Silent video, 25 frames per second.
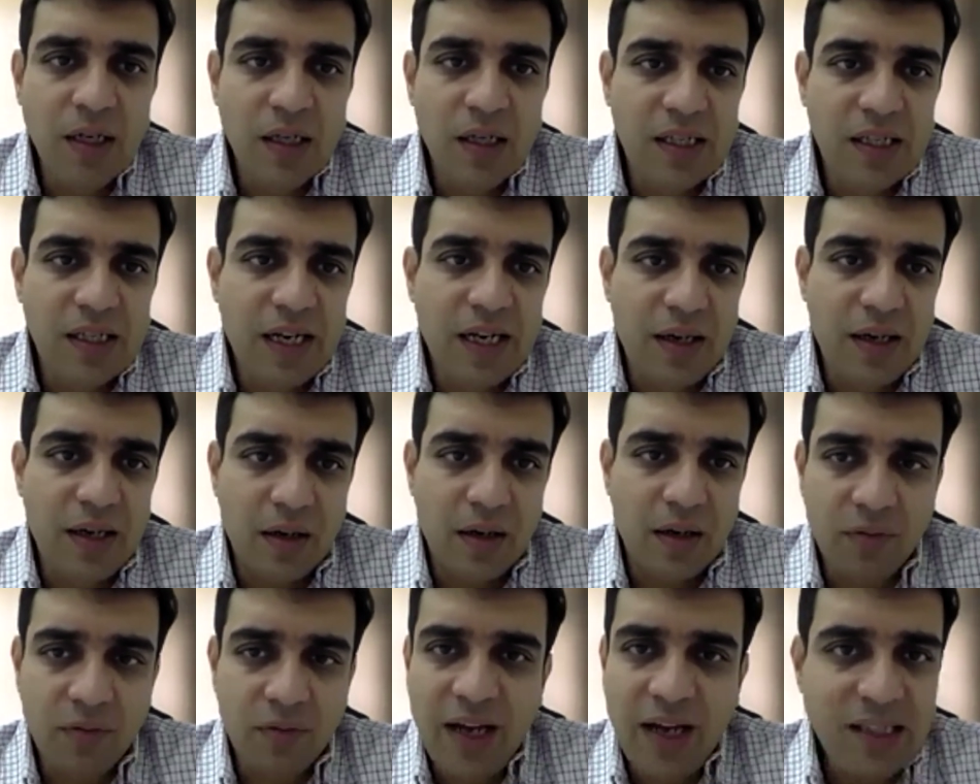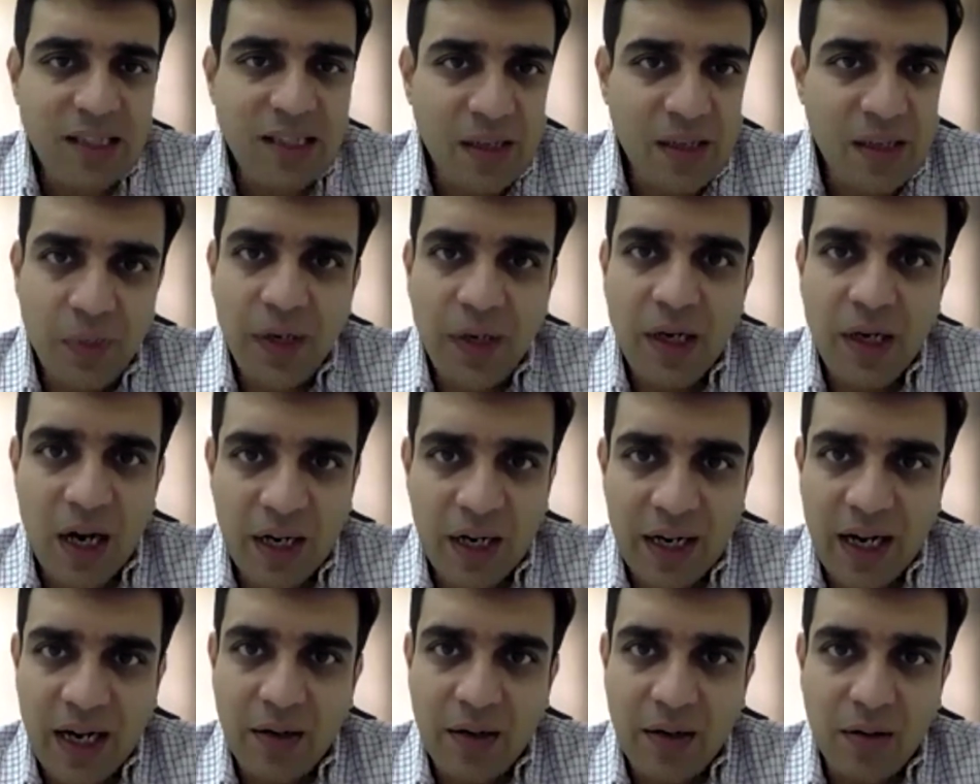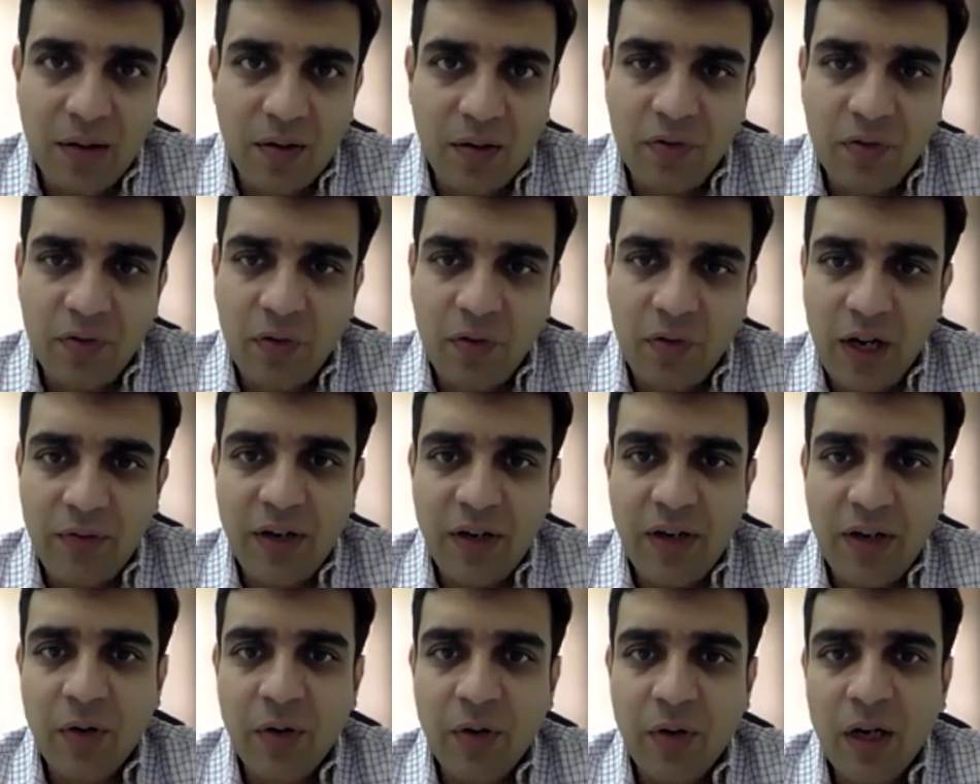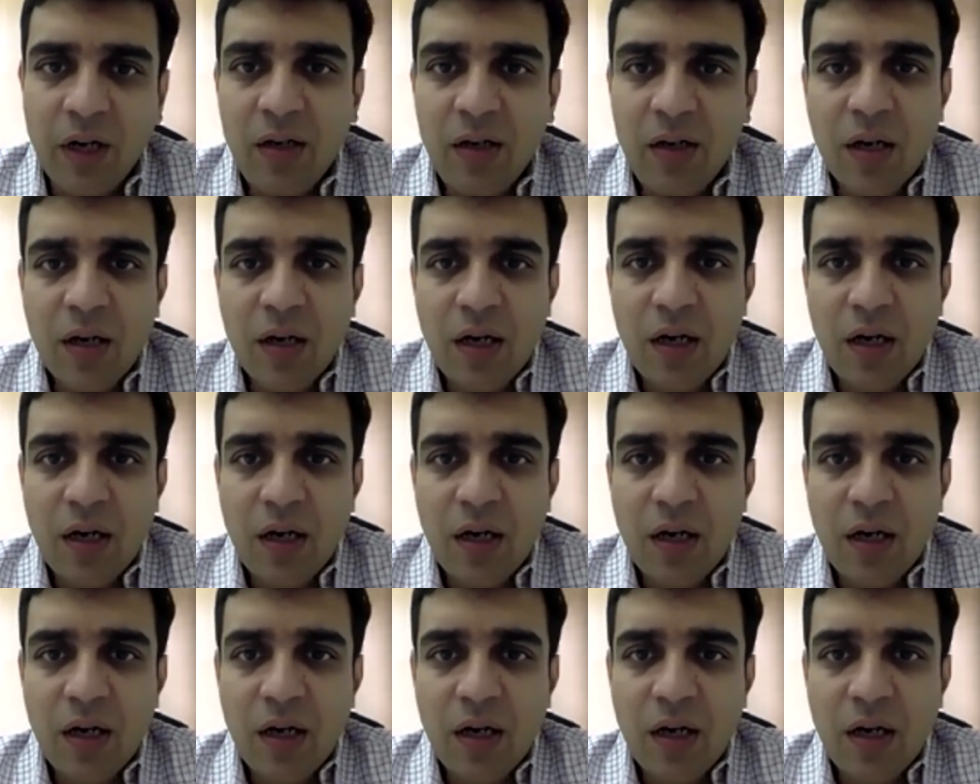See, very simple again for everyone.